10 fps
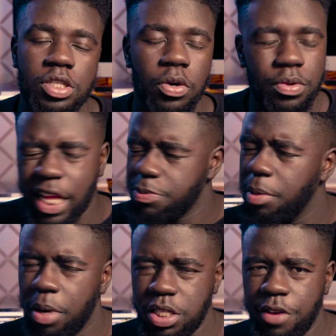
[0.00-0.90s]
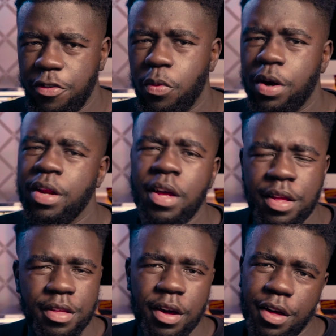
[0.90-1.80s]
So that's pretty much it, everyone.
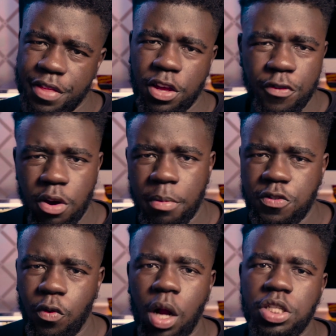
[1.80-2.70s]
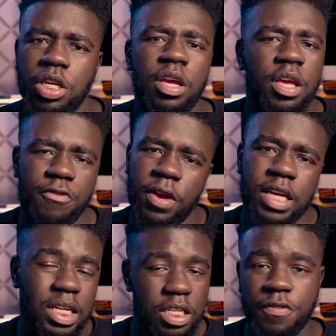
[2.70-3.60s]
Thank you very much for watching. If you
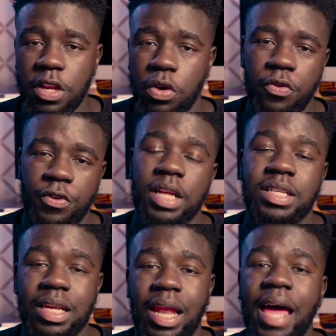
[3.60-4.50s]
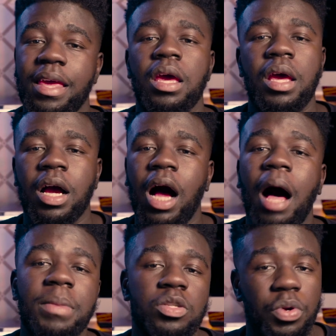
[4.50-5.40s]
guys like this video, don't forget to like,
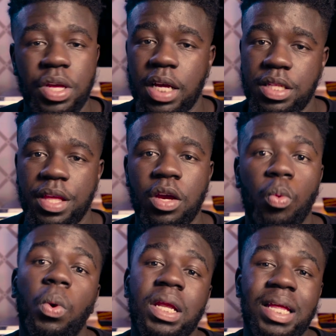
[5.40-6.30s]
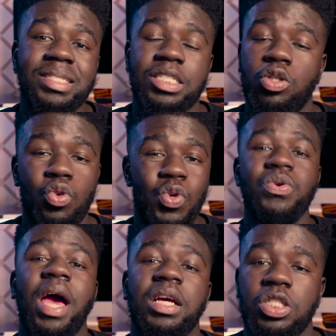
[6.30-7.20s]
comment what you guys think, what lenses do you
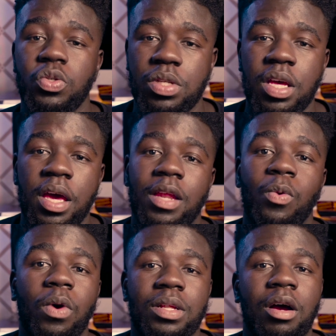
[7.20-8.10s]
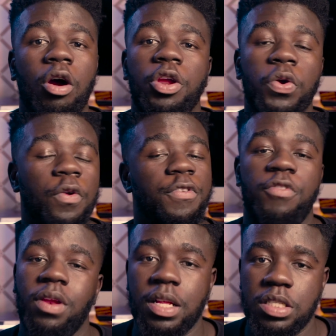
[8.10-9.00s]
guys use, and what are your
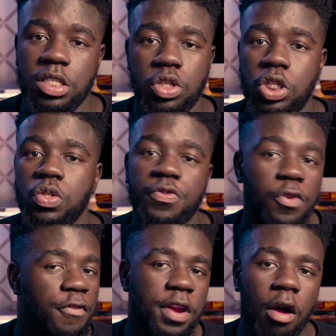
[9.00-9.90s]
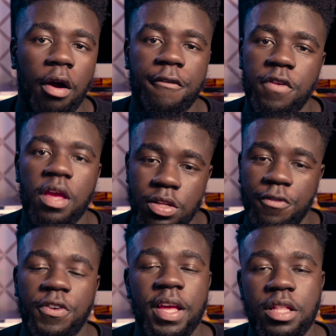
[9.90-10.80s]
favorite lenses to use for videography.
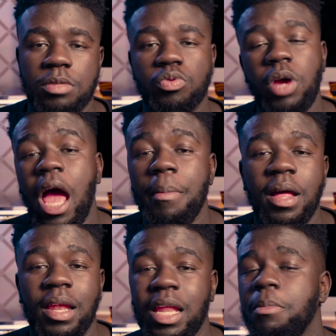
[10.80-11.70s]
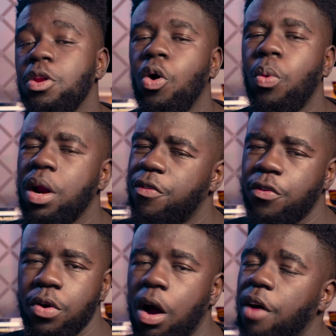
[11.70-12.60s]
Don't forget to subscribe. Let me know
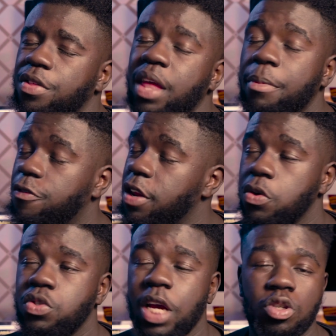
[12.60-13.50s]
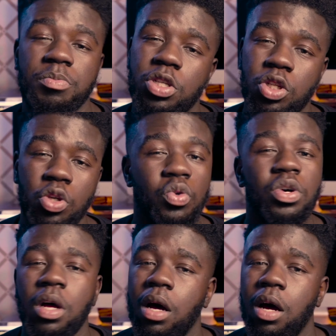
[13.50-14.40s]
whatever other type of videos you guys want me to do
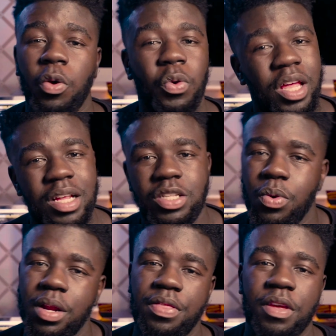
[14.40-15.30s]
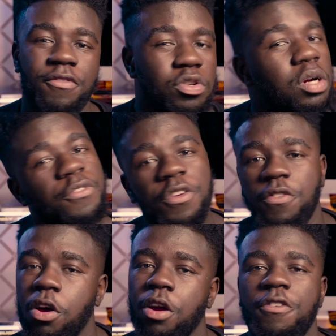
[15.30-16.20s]
related to anything: photography,
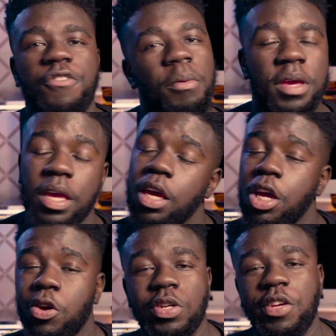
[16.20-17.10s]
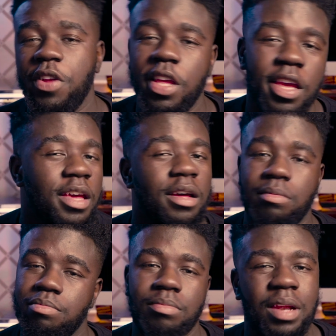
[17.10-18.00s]
videography, filmmaking, creativity,
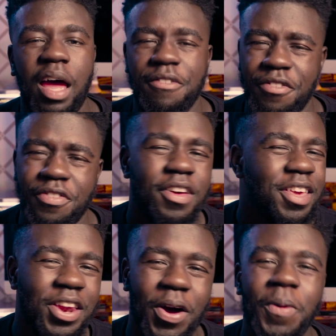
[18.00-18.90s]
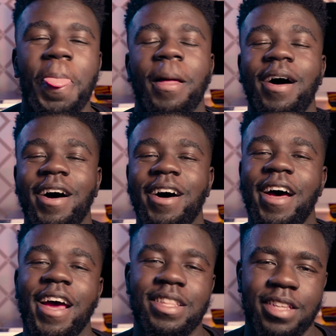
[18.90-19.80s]
life, you know.
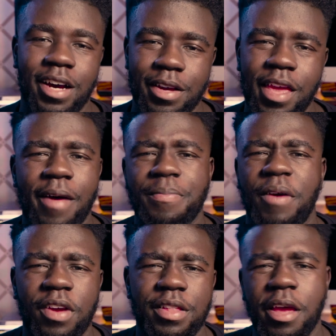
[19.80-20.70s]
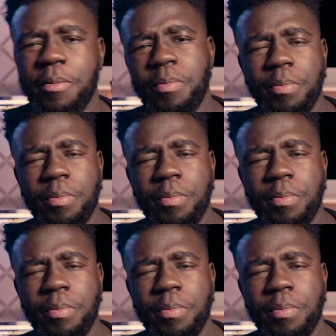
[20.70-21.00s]
Yeah, have a good day.